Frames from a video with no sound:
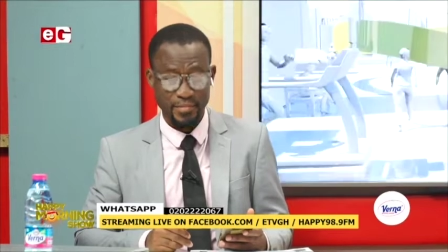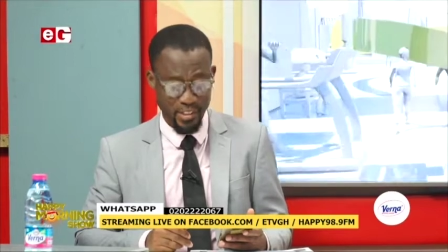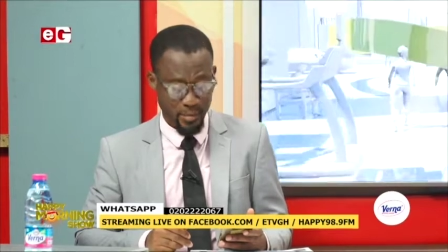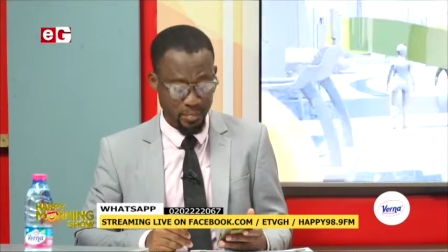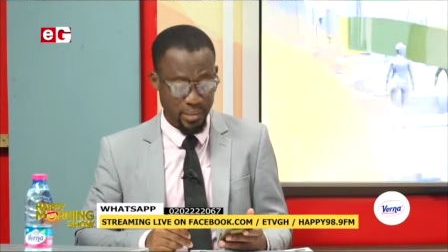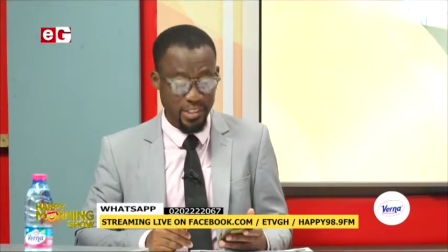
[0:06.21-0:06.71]

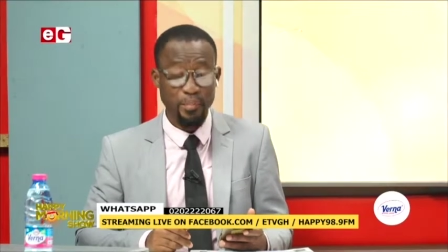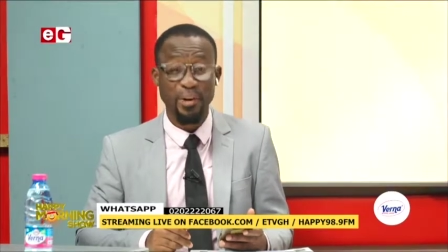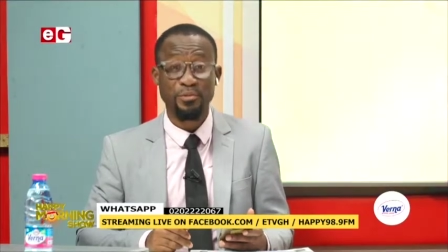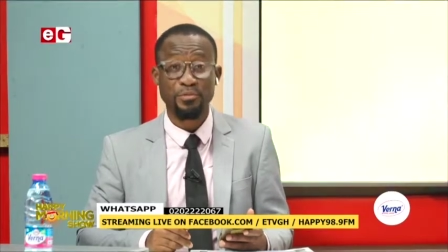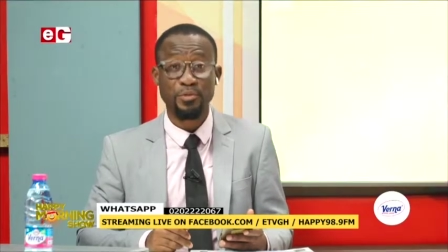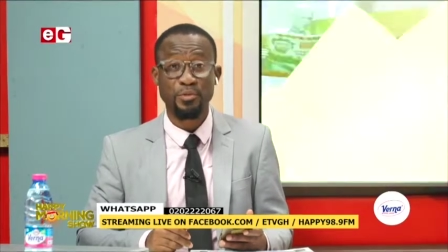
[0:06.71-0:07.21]
peter
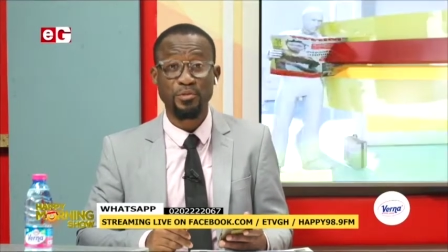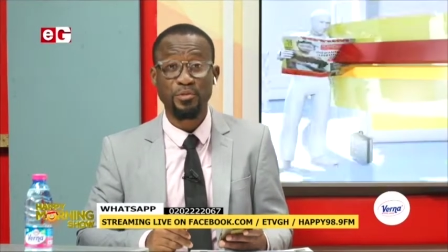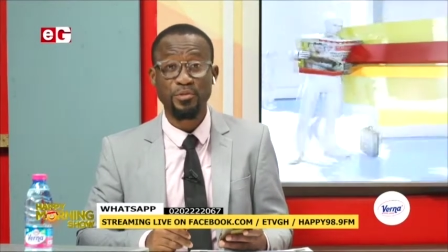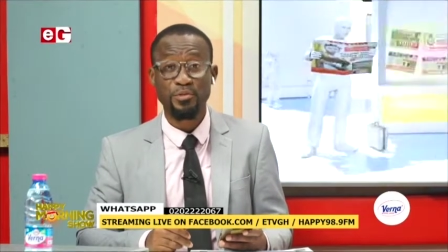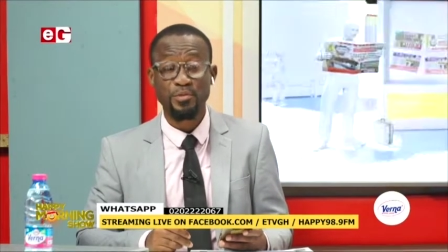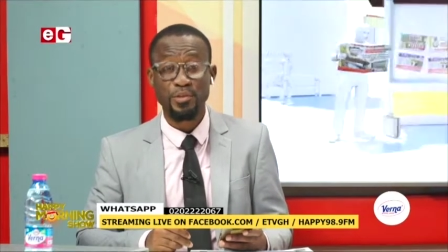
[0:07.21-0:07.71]
Bamfo
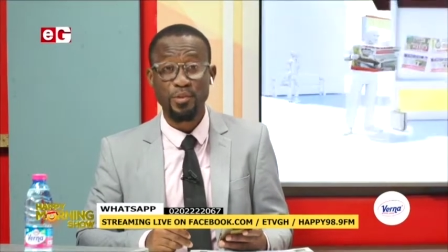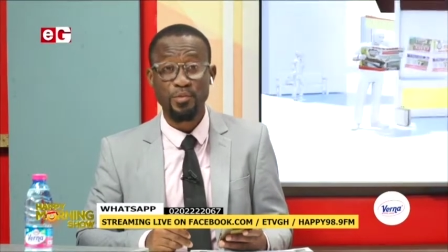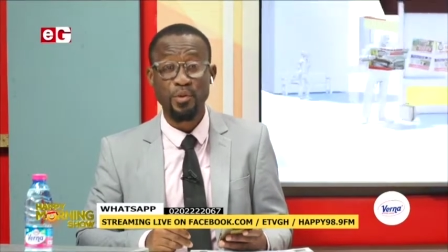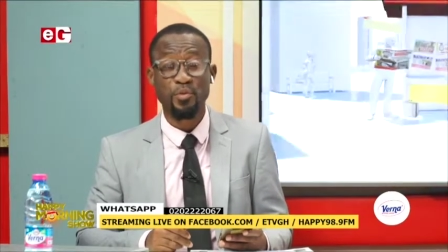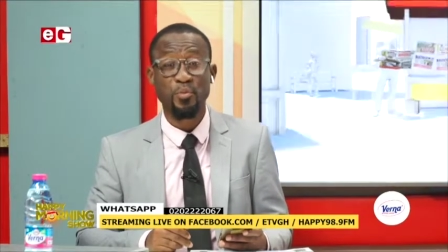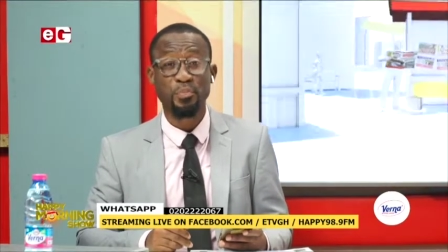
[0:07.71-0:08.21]

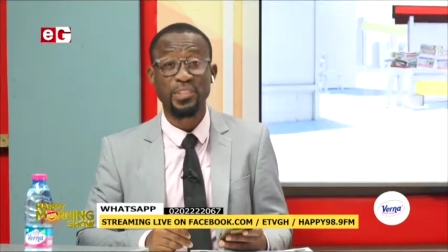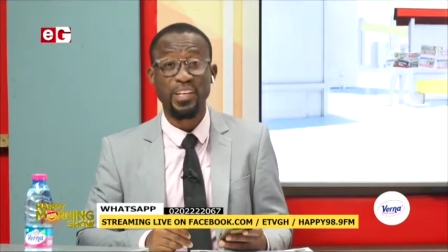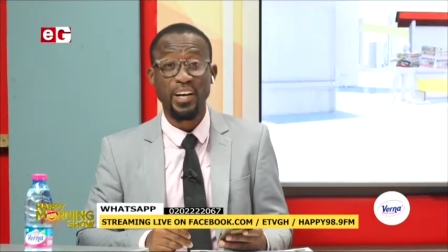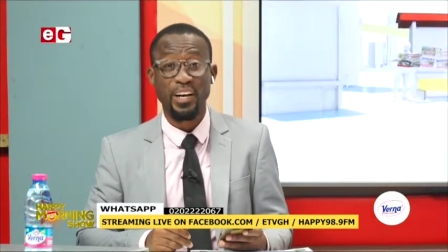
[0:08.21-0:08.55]
kwaku peter